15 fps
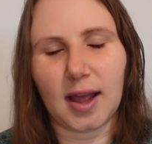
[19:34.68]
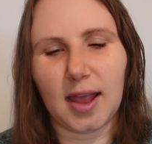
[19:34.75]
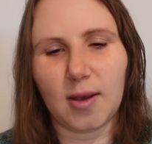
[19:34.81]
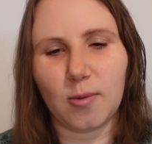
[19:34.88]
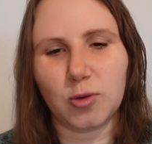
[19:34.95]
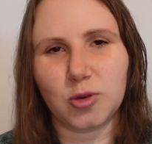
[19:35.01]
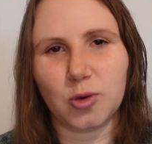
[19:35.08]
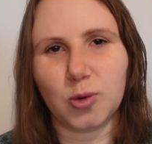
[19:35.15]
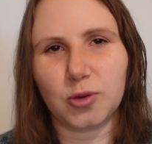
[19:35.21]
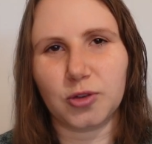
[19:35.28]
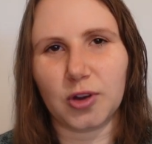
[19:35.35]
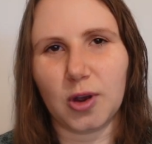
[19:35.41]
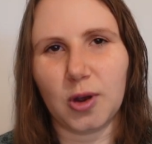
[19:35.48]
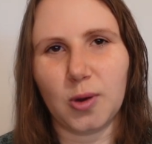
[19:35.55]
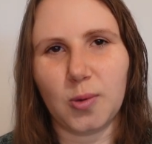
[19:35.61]
It was
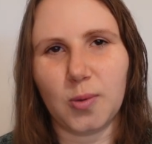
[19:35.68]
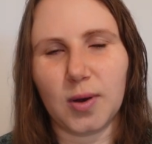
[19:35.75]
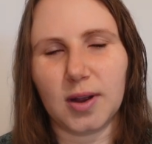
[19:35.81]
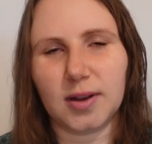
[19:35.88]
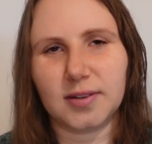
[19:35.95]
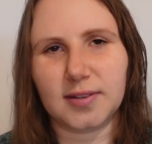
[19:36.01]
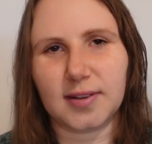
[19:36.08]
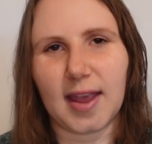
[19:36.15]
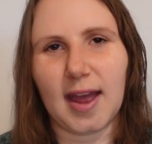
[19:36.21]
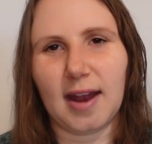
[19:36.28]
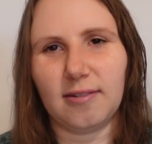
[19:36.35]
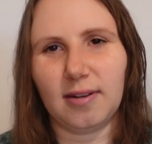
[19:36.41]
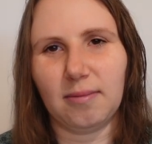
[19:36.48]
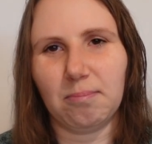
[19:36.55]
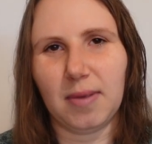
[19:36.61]
also
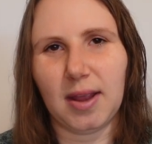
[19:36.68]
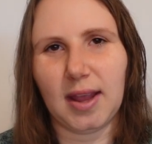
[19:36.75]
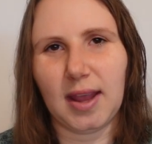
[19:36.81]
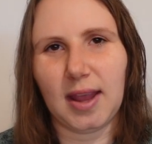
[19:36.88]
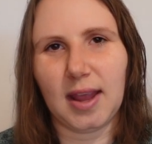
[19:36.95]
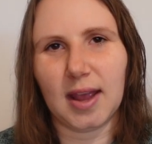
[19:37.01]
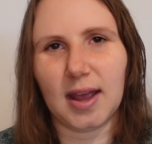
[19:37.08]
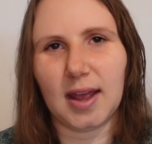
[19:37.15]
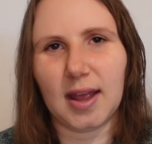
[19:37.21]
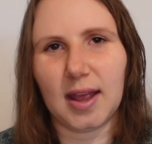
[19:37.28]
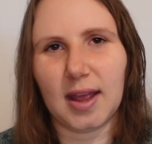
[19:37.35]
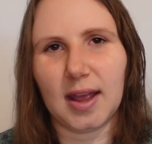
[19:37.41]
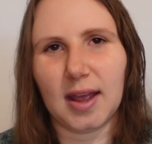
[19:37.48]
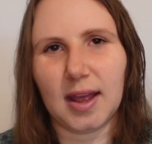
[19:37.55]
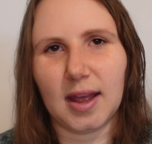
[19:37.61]
scaring me
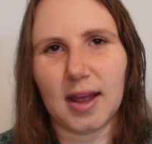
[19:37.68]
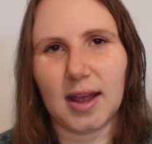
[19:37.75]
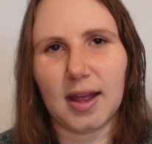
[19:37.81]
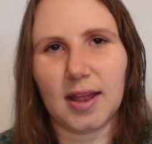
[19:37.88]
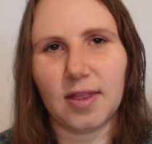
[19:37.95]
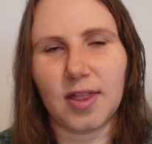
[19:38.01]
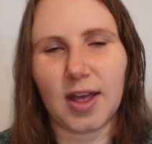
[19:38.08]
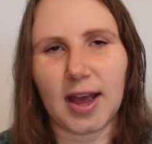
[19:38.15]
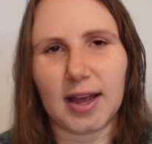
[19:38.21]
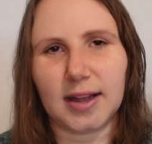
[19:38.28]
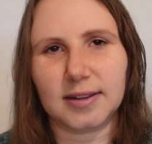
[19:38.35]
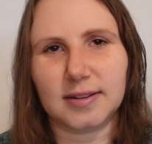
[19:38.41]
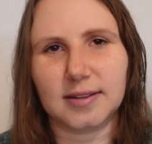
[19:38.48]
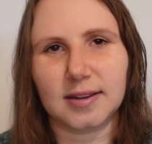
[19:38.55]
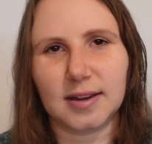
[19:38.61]

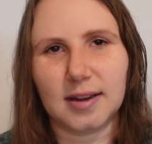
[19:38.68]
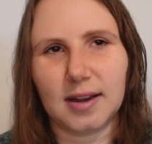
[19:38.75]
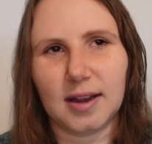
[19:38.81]
that